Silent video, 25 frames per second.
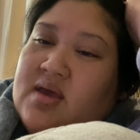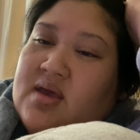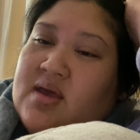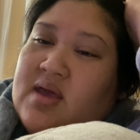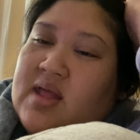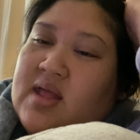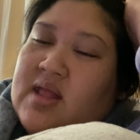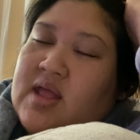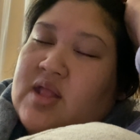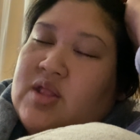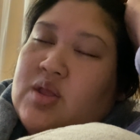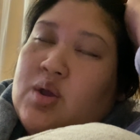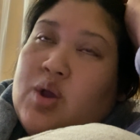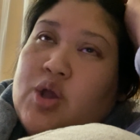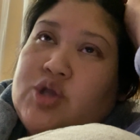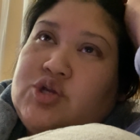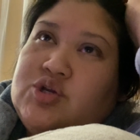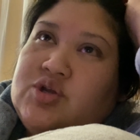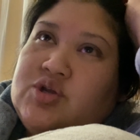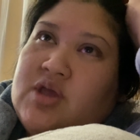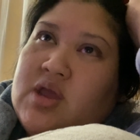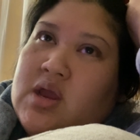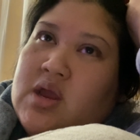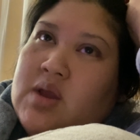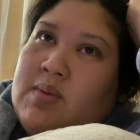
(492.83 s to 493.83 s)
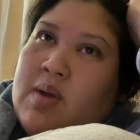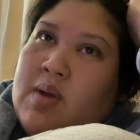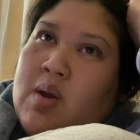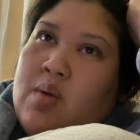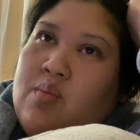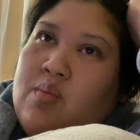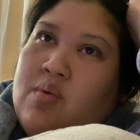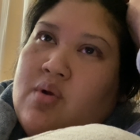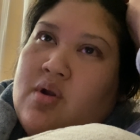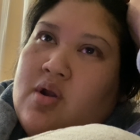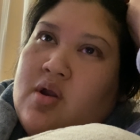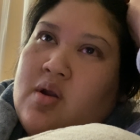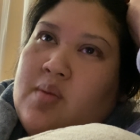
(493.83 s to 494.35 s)
And I know I shouldn't care about
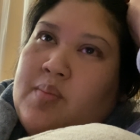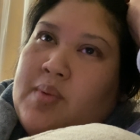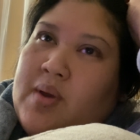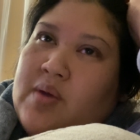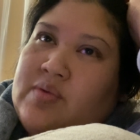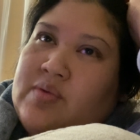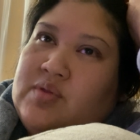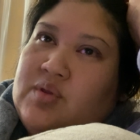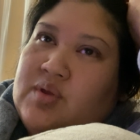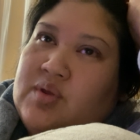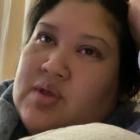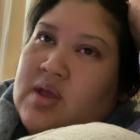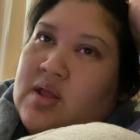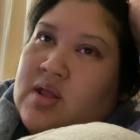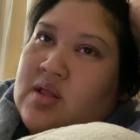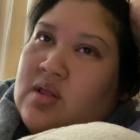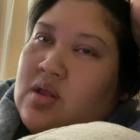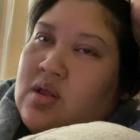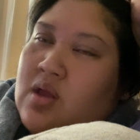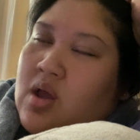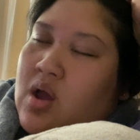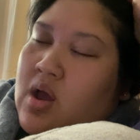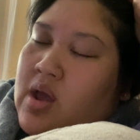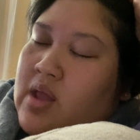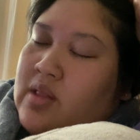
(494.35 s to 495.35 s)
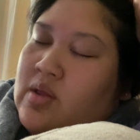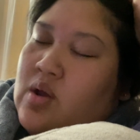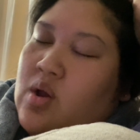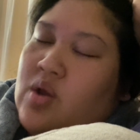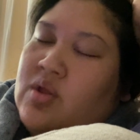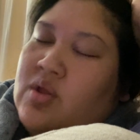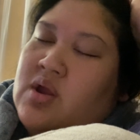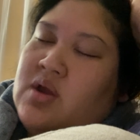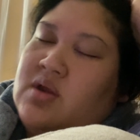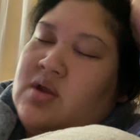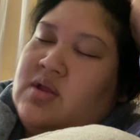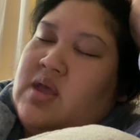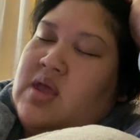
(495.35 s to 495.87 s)
work, but I was looking at, other at all
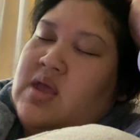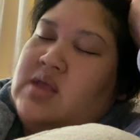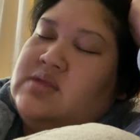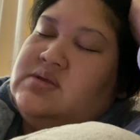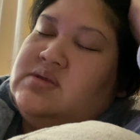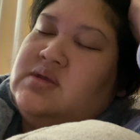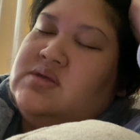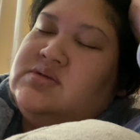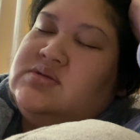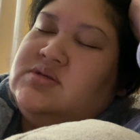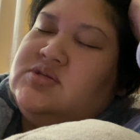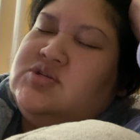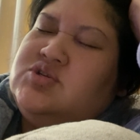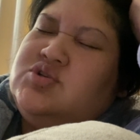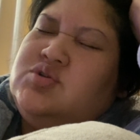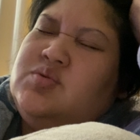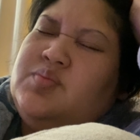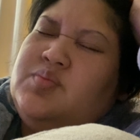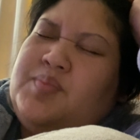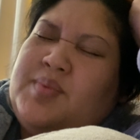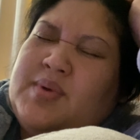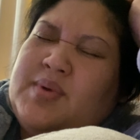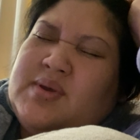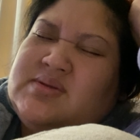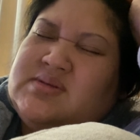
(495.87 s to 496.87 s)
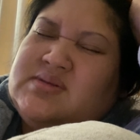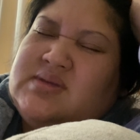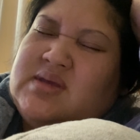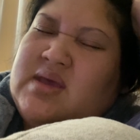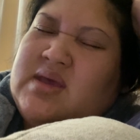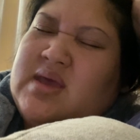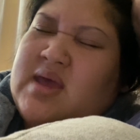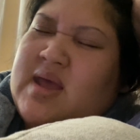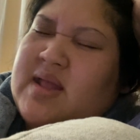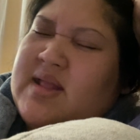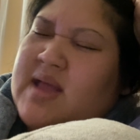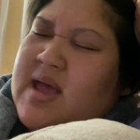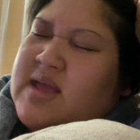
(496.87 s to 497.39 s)
our days. It's just too
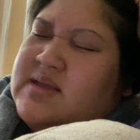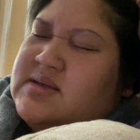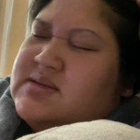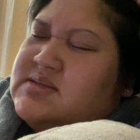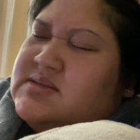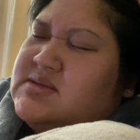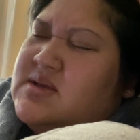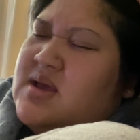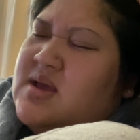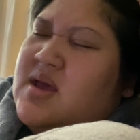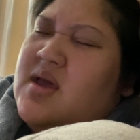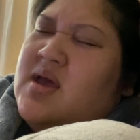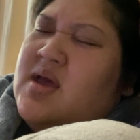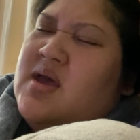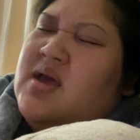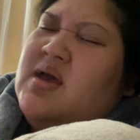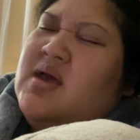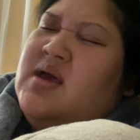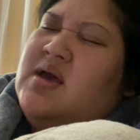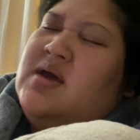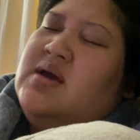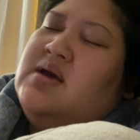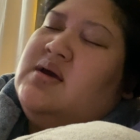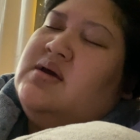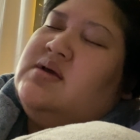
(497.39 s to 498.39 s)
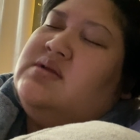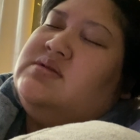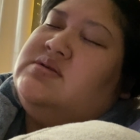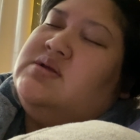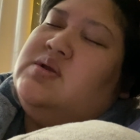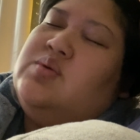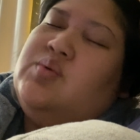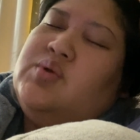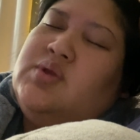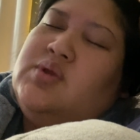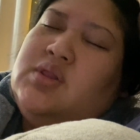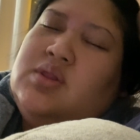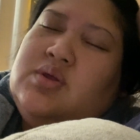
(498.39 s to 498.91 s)
busy and I just
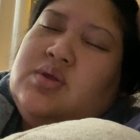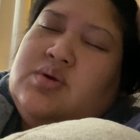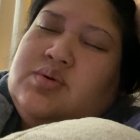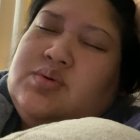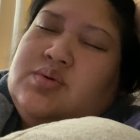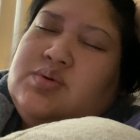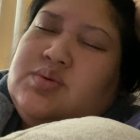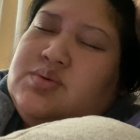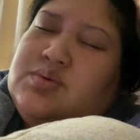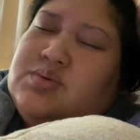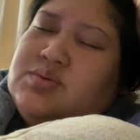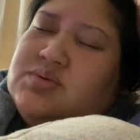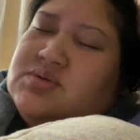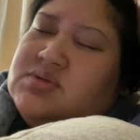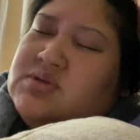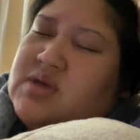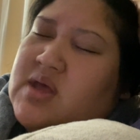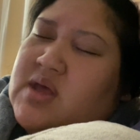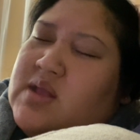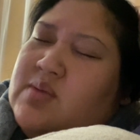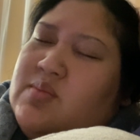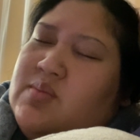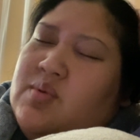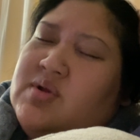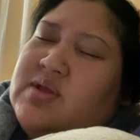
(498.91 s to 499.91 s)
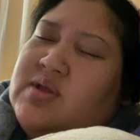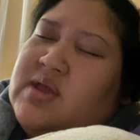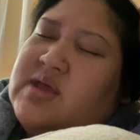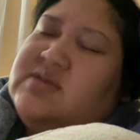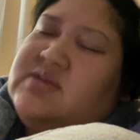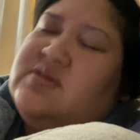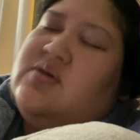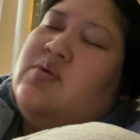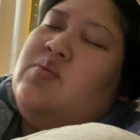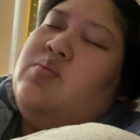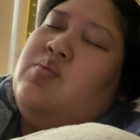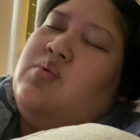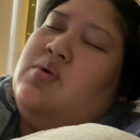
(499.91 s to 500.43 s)
didn't want to lose any more
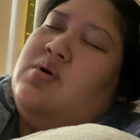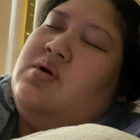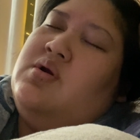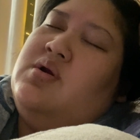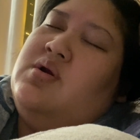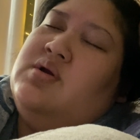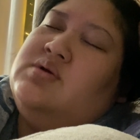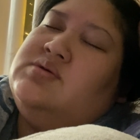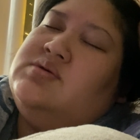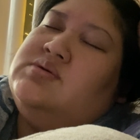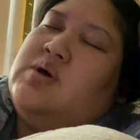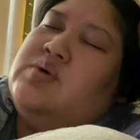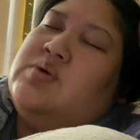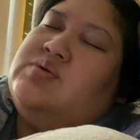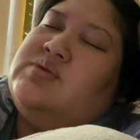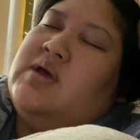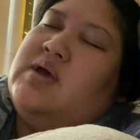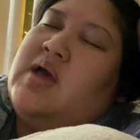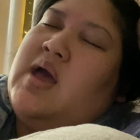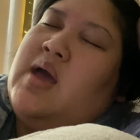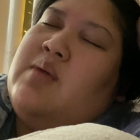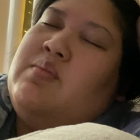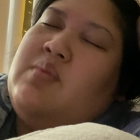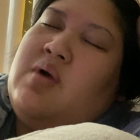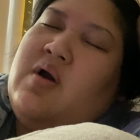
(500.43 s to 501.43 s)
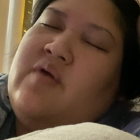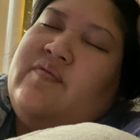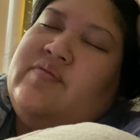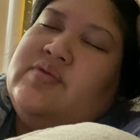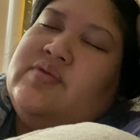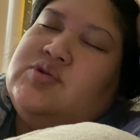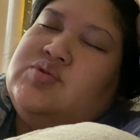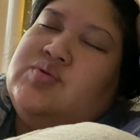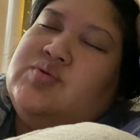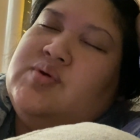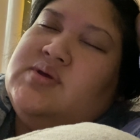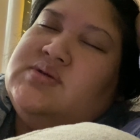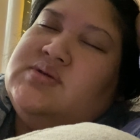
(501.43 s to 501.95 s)
days of work. So I was like, I'm off on
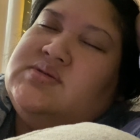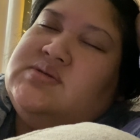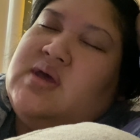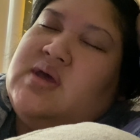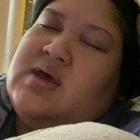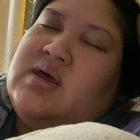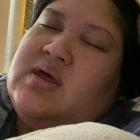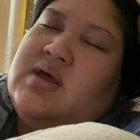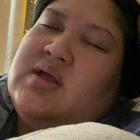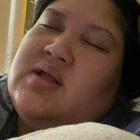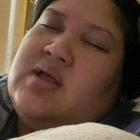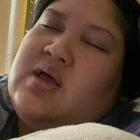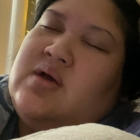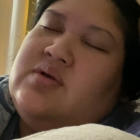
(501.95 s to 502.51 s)
the 22nd.